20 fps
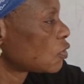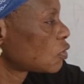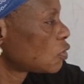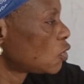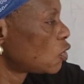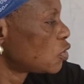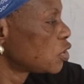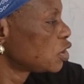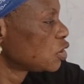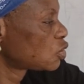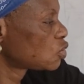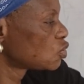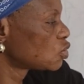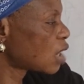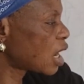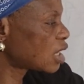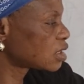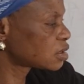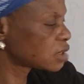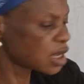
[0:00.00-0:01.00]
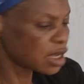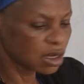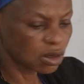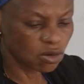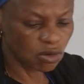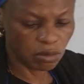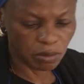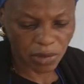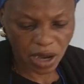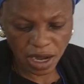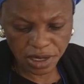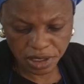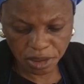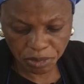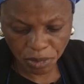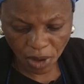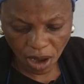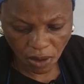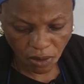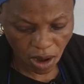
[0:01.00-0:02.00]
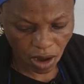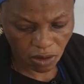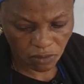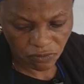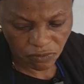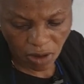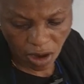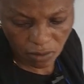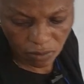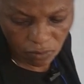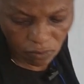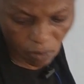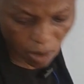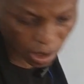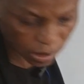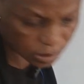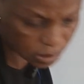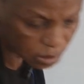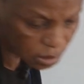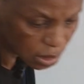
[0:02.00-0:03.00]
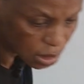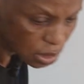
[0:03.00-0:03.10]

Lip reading: Chlorine 2 has a combining power of 1.